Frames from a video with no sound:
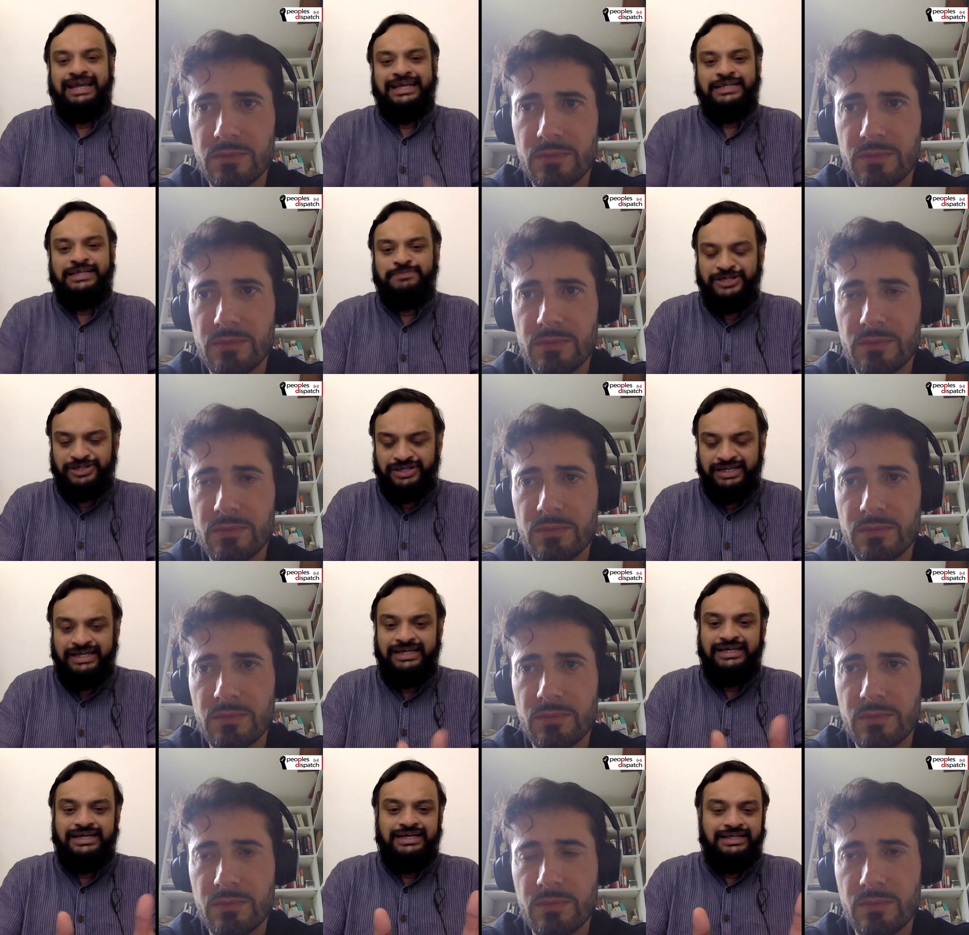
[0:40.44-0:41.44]
Speaker 1: and
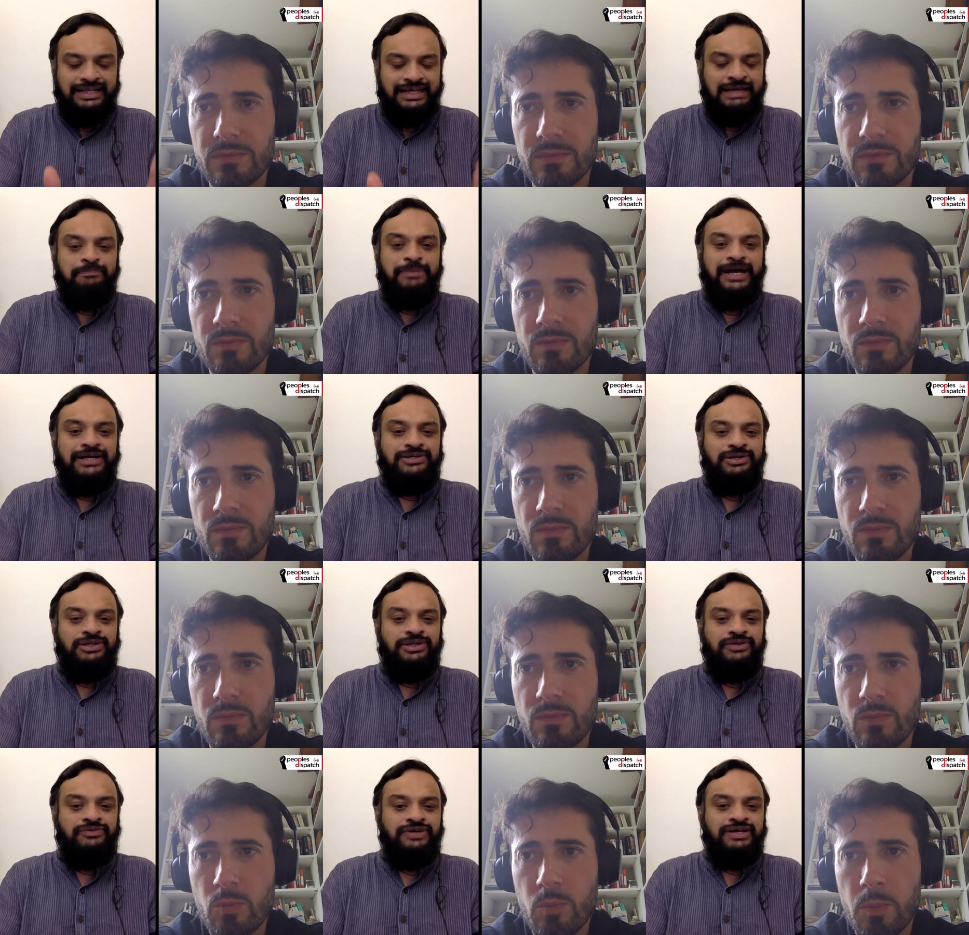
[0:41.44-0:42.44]
especially the impact on
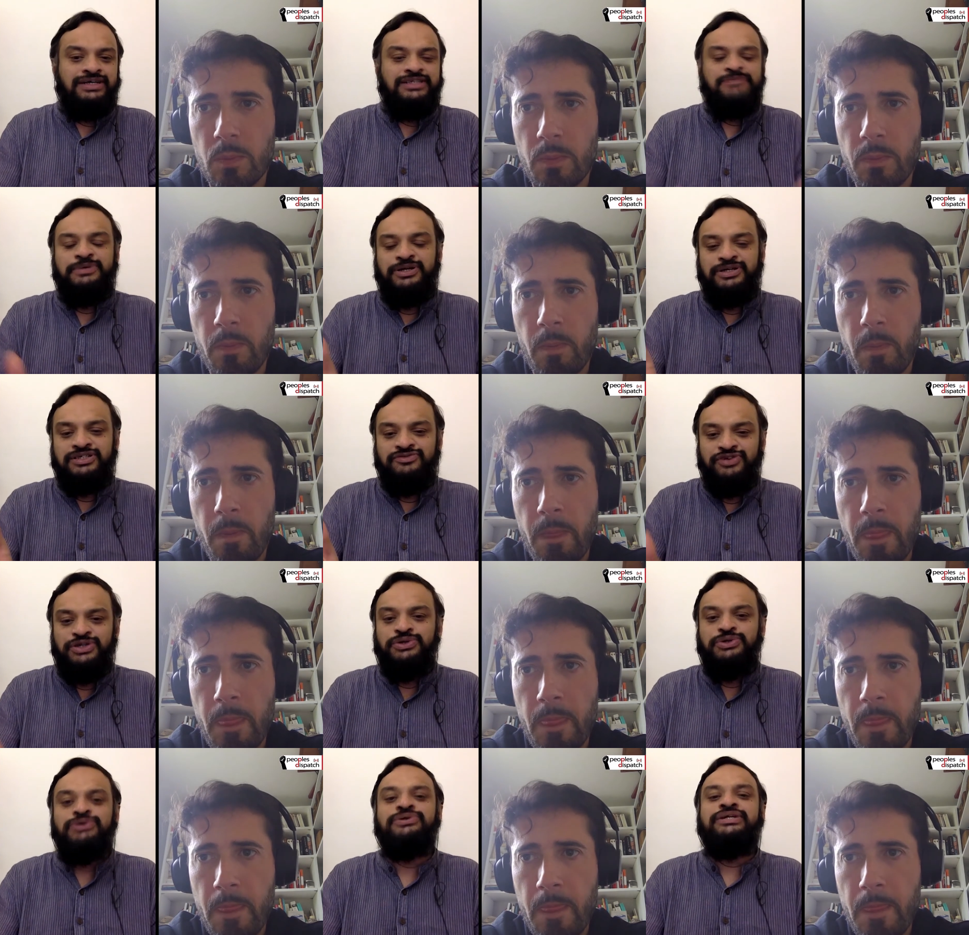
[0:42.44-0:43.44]
the workers? Because we
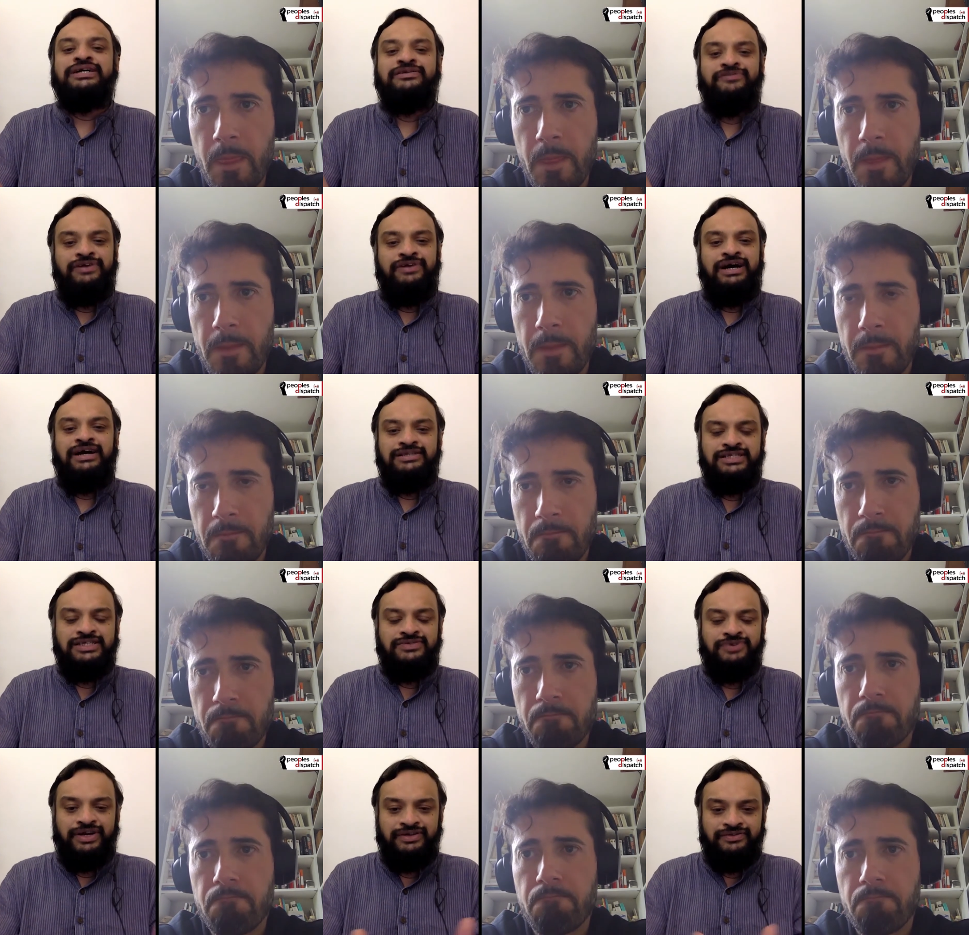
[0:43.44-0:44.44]
do know that France
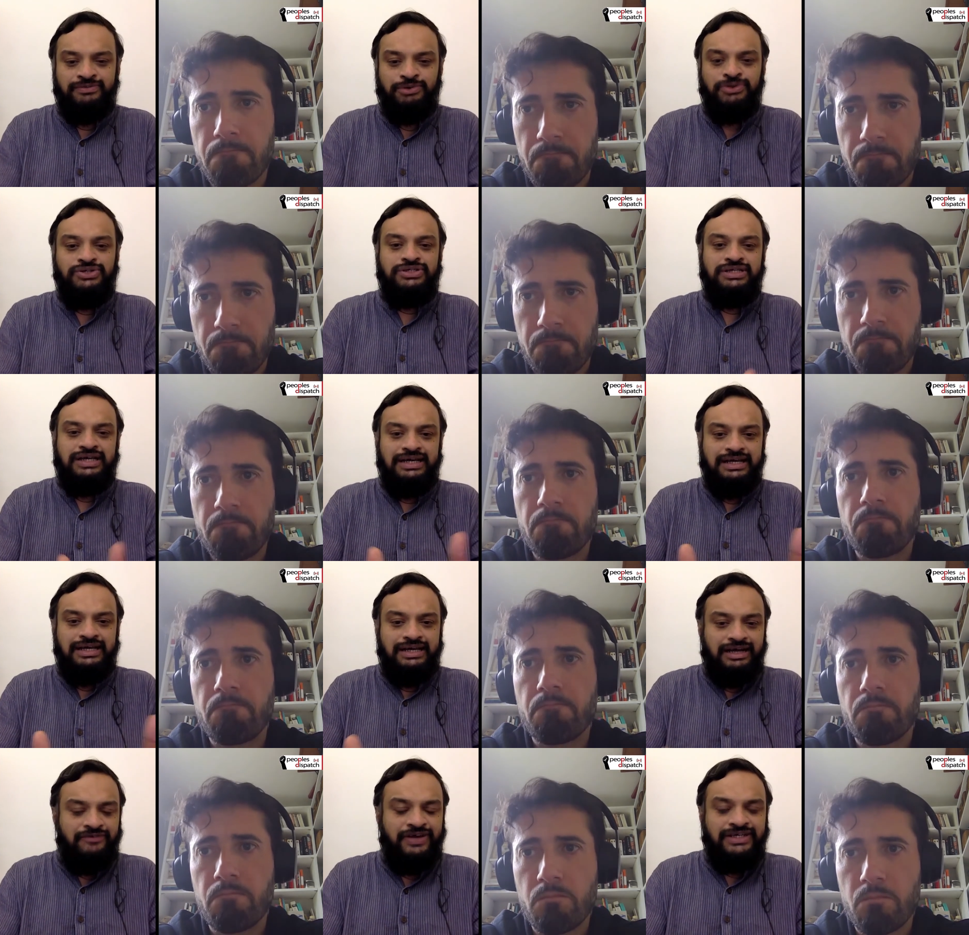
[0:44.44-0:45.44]
is one of the most
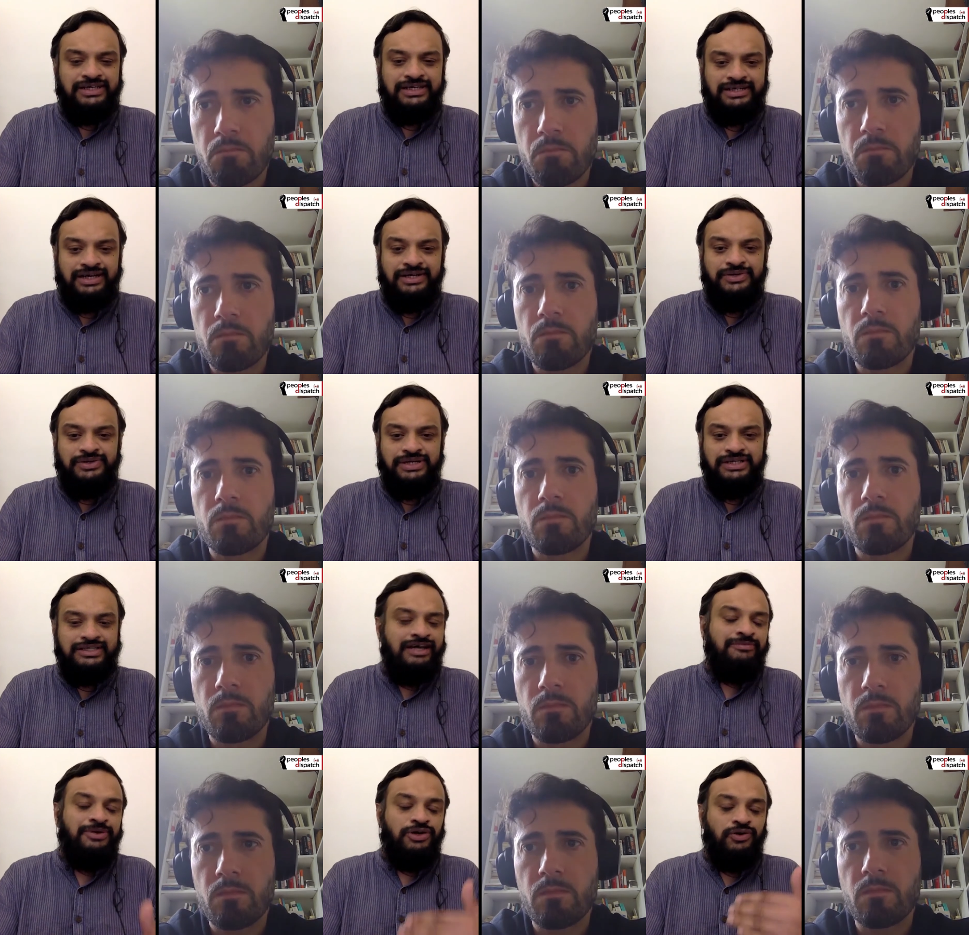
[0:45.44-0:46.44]
affected countries.
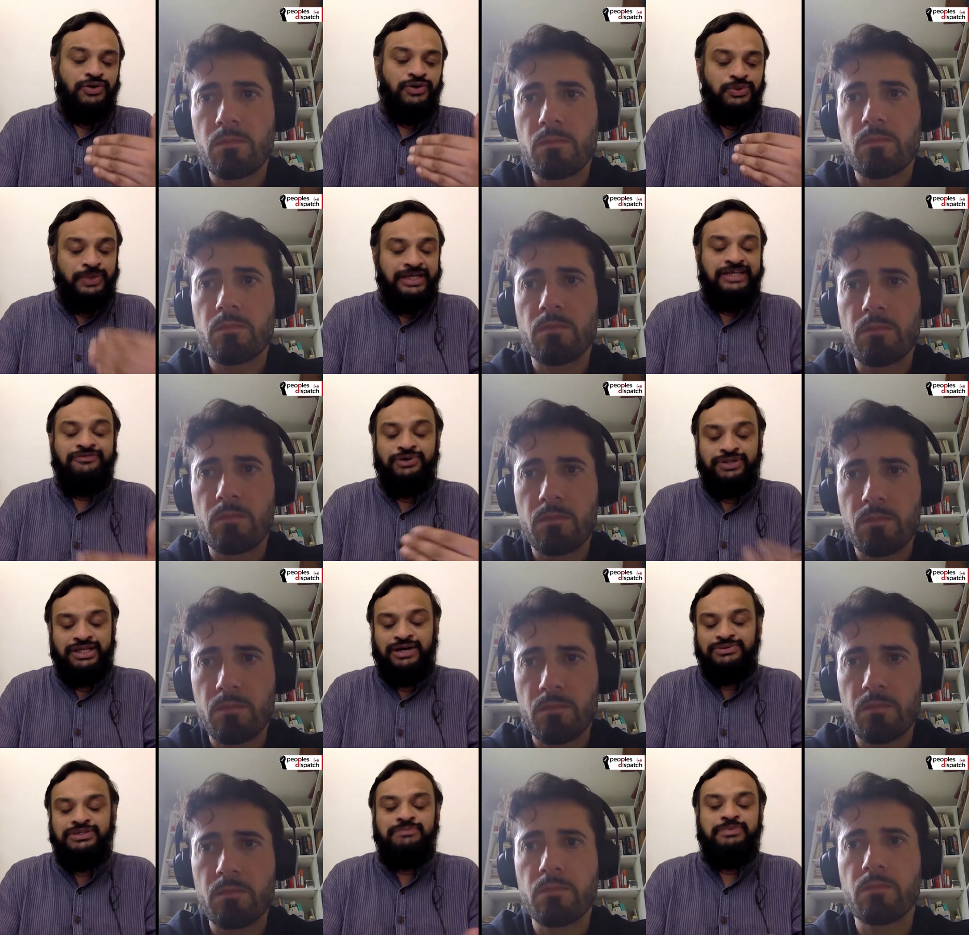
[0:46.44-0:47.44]
There have been over
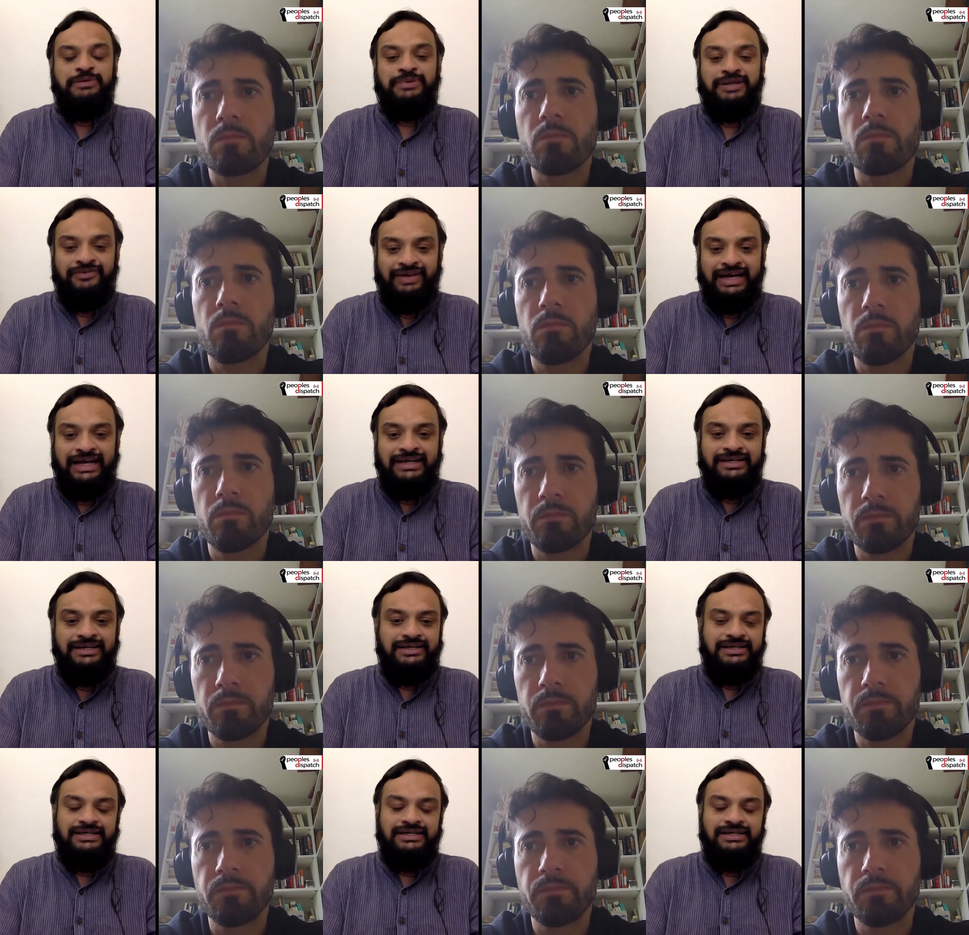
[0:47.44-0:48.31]
24,000 people have died.